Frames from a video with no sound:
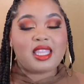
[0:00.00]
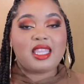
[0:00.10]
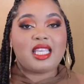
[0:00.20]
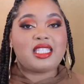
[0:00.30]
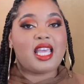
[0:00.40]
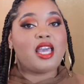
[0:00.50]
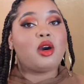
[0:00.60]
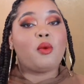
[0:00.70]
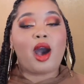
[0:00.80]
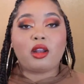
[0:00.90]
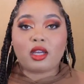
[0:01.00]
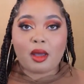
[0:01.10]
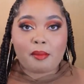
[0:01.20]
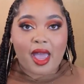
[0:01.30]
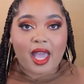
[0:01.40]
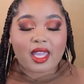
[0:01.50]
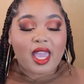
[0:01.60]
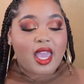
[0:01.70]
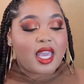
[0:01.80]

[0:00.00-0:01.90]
and then they take a while to come back.